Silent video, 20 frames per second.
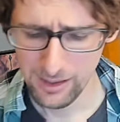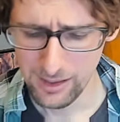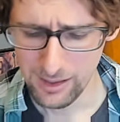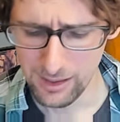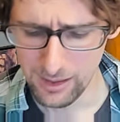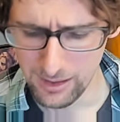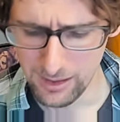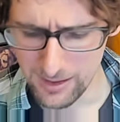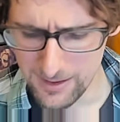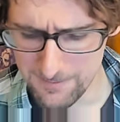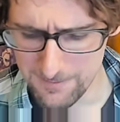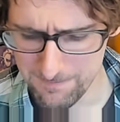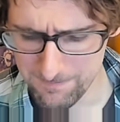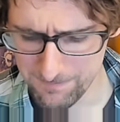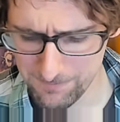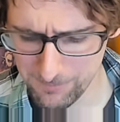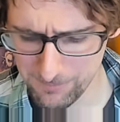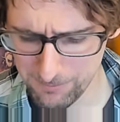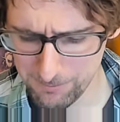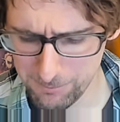Um,
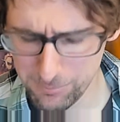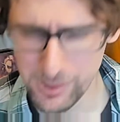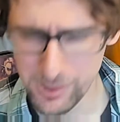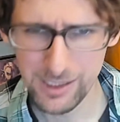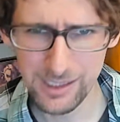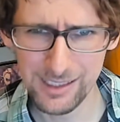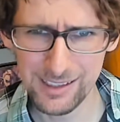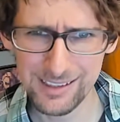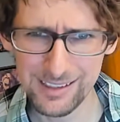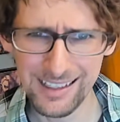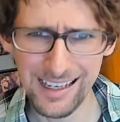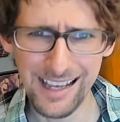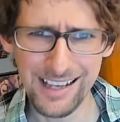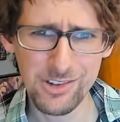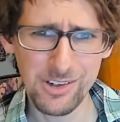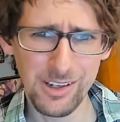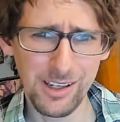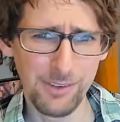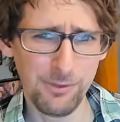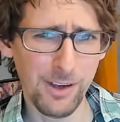but
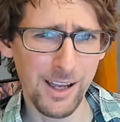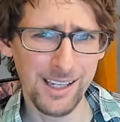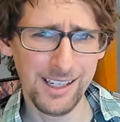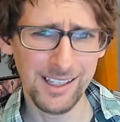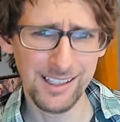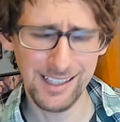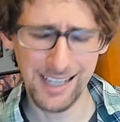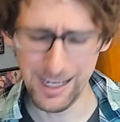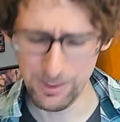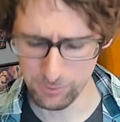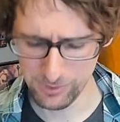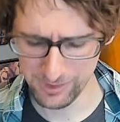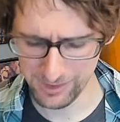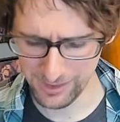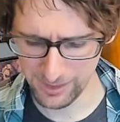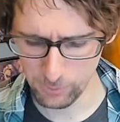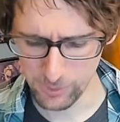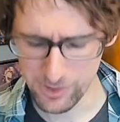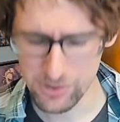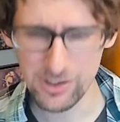gosh, if I really
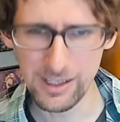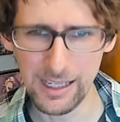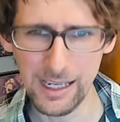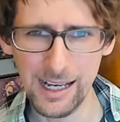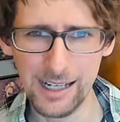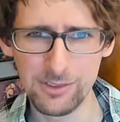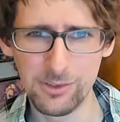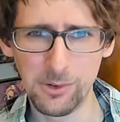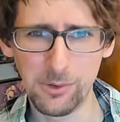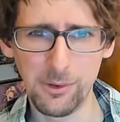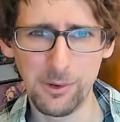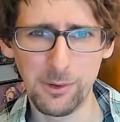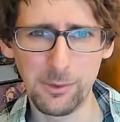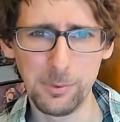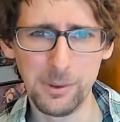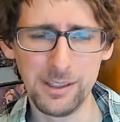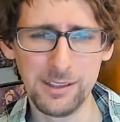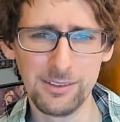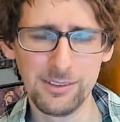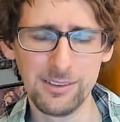wish they had just
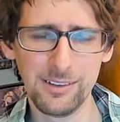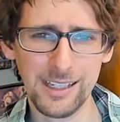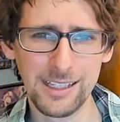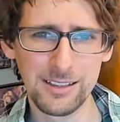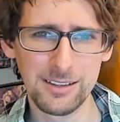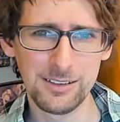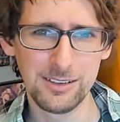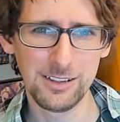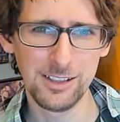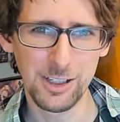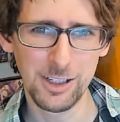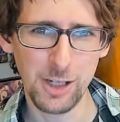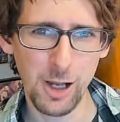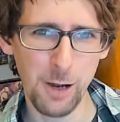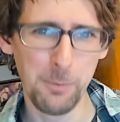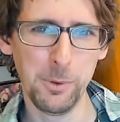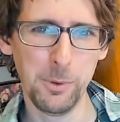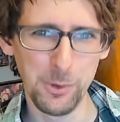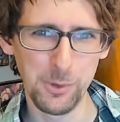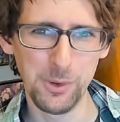explained like a
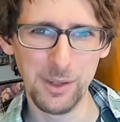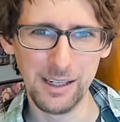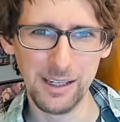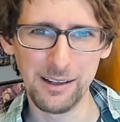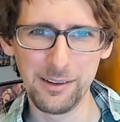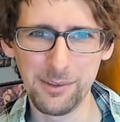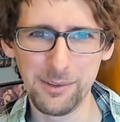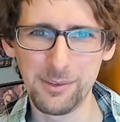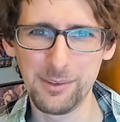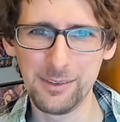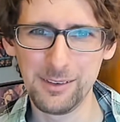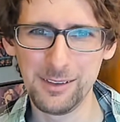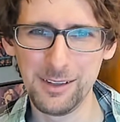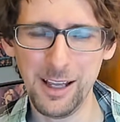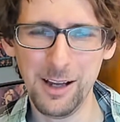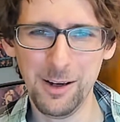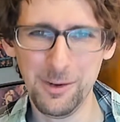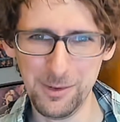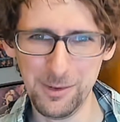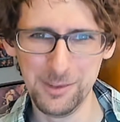couple things.
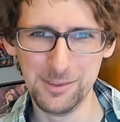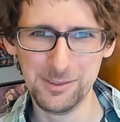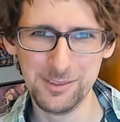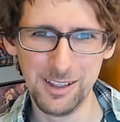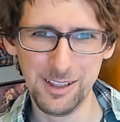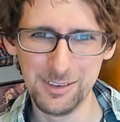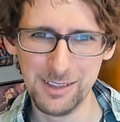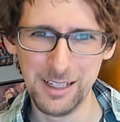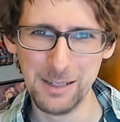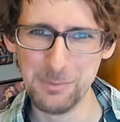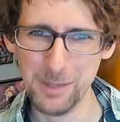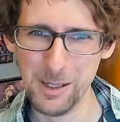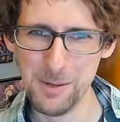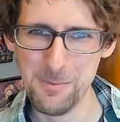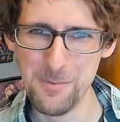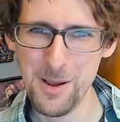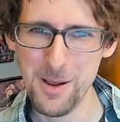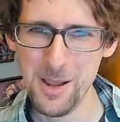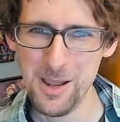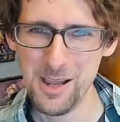I'll name them
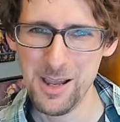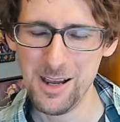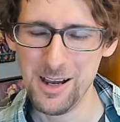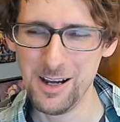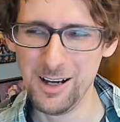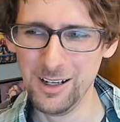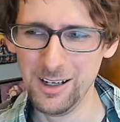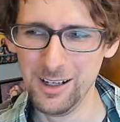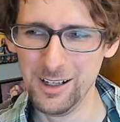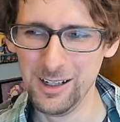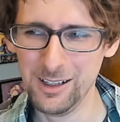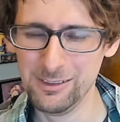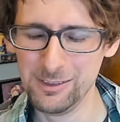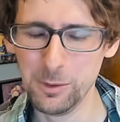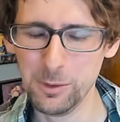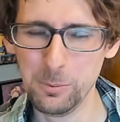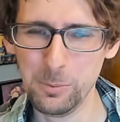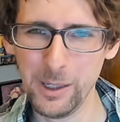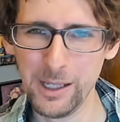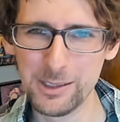a little
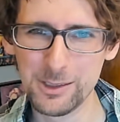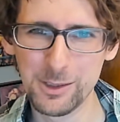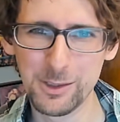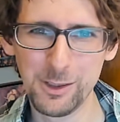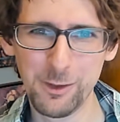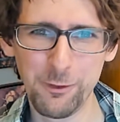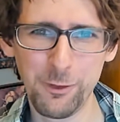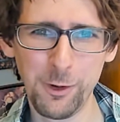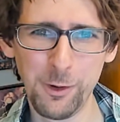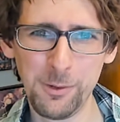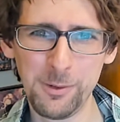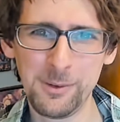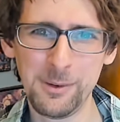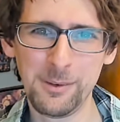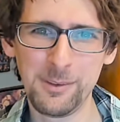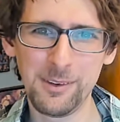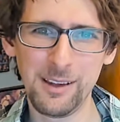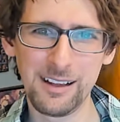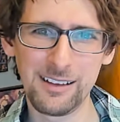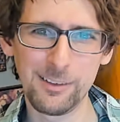better. The first
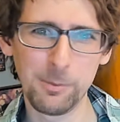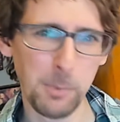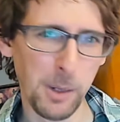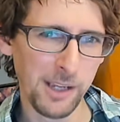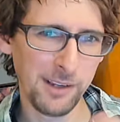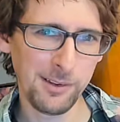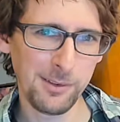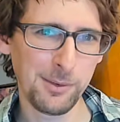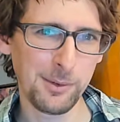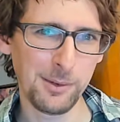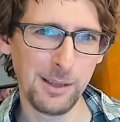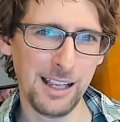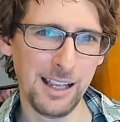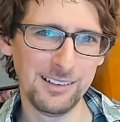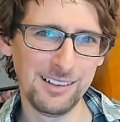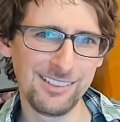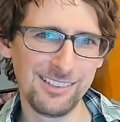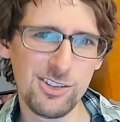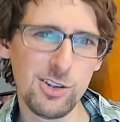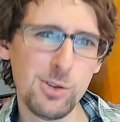is like spice and
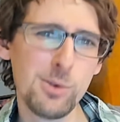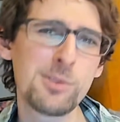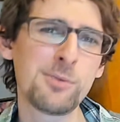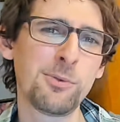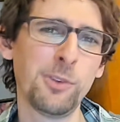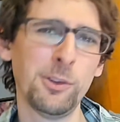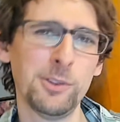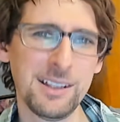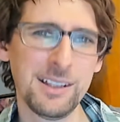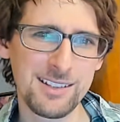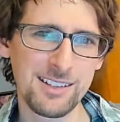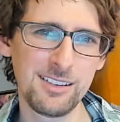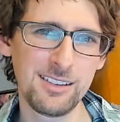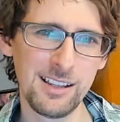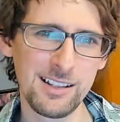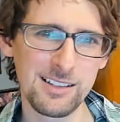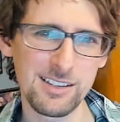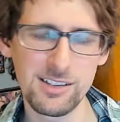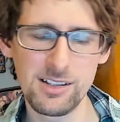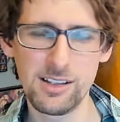its usefulness to
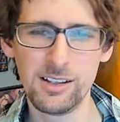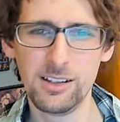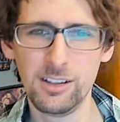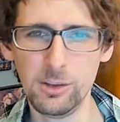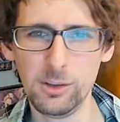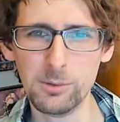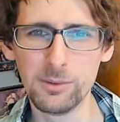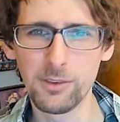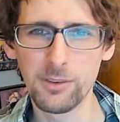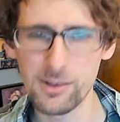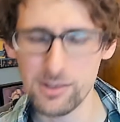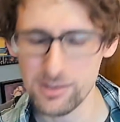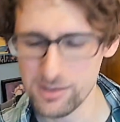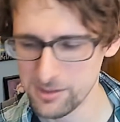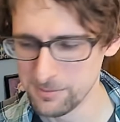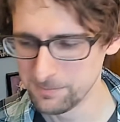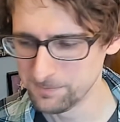this universe.